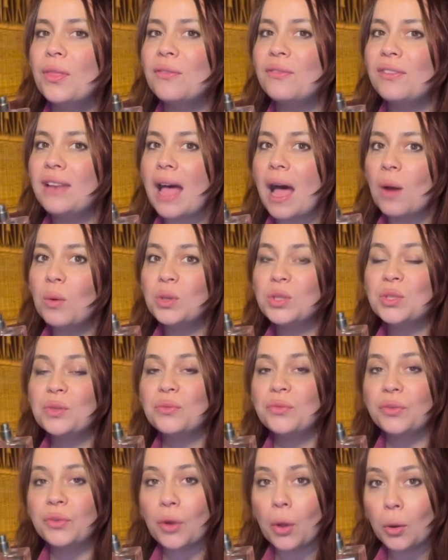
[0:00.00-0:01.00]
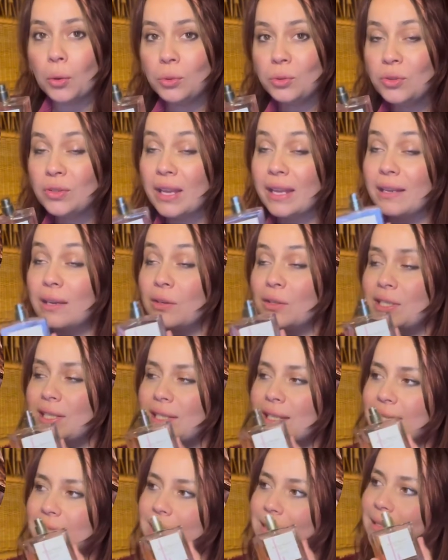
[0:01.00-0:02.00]
flowers of rose and
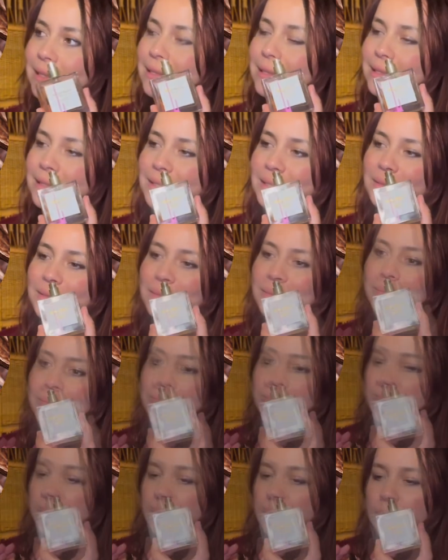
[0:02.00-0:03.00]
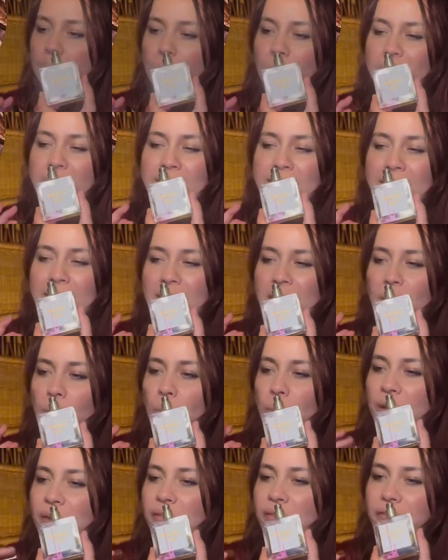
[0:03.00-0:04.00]
narcissus. When I take a
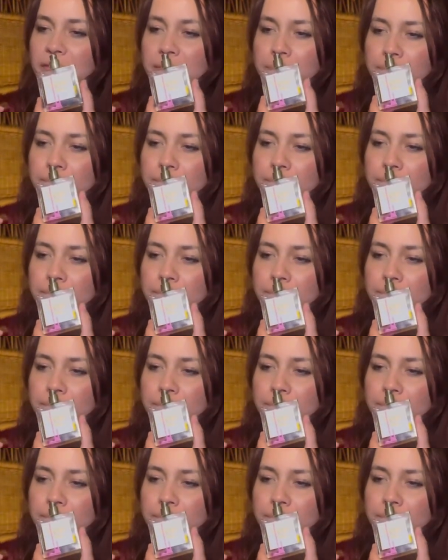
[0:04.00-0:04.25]
whiff,